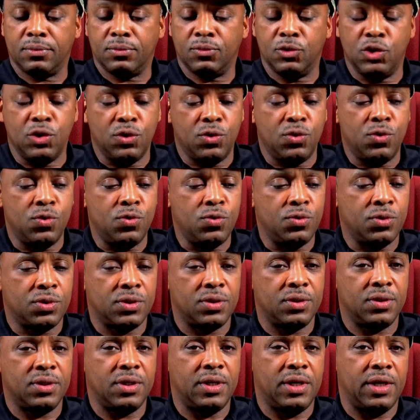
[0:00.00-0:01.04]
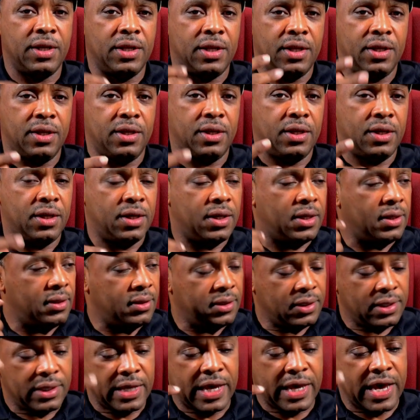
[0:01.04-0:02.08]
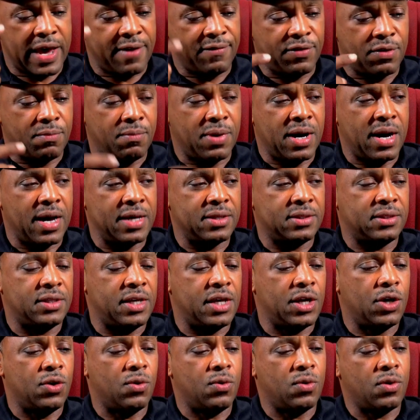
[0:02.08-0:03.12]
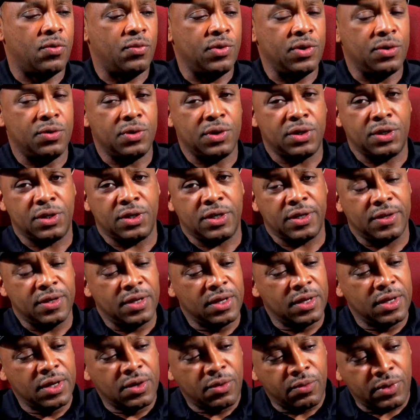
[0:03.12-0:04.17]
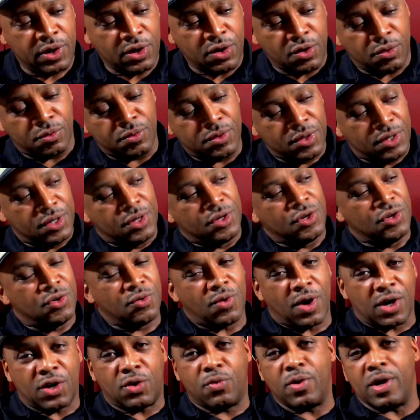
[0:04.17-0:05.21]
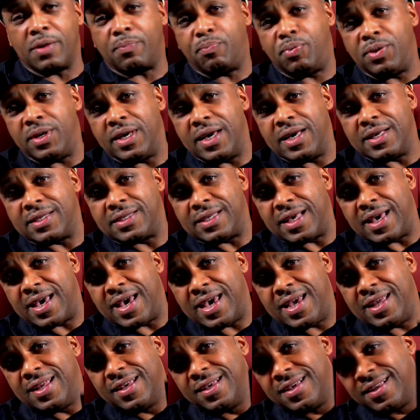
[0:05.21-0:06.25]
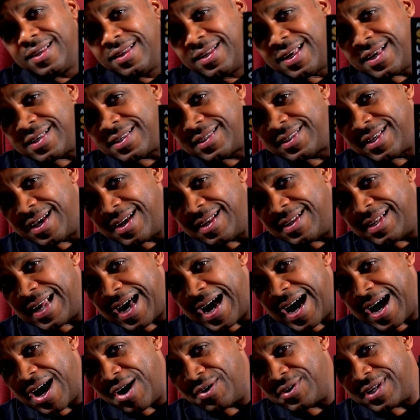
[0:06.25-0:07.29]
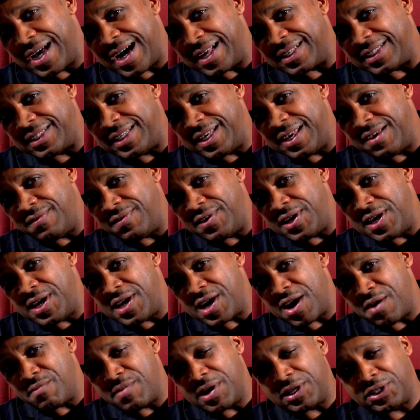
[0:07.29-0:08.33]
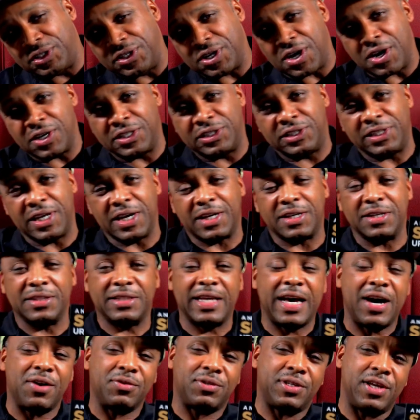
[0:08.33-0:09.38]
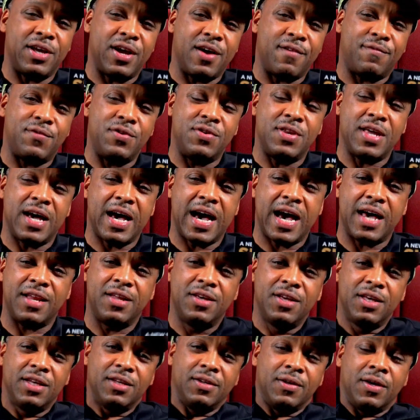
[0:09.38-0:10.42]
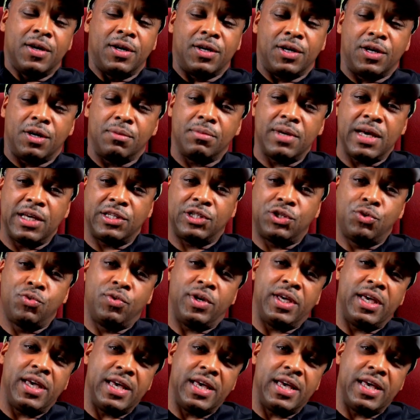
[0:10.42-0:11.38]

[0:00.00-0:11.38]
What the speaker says: news and have your mindset going real good. We're going to do our quick PSA. That's sundial.tv. Y'all make sure y'all check us out there. If you're not, sundial.tv.